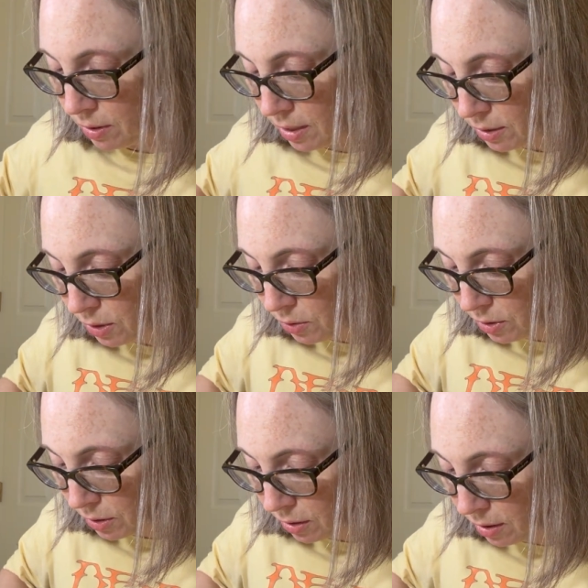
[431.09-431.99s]
as close
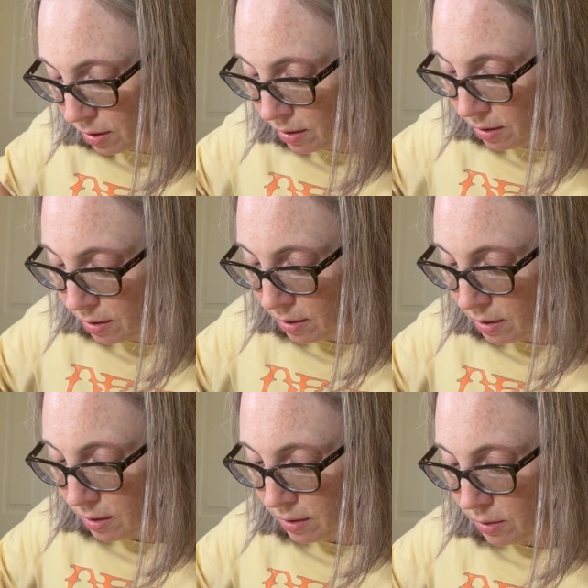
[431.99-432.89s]
to
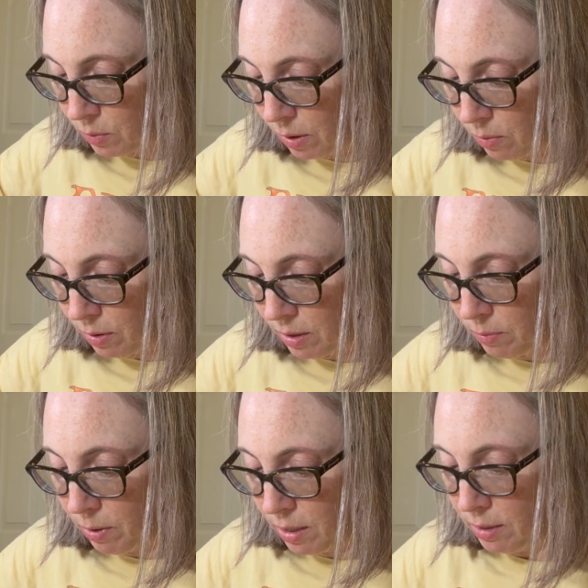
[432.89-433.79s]
square one as
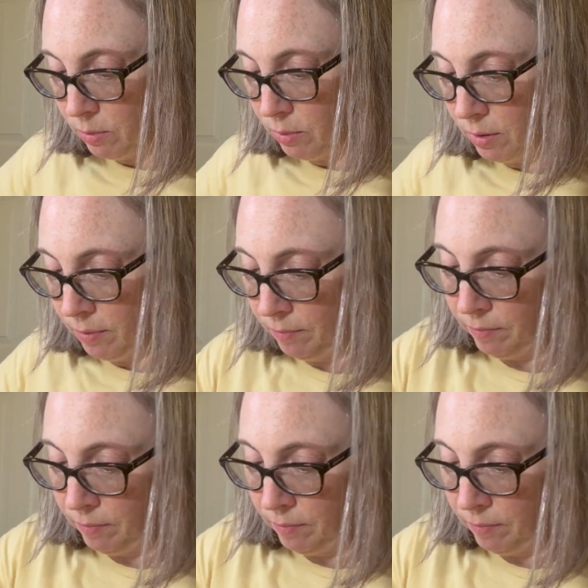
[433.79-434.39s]
possible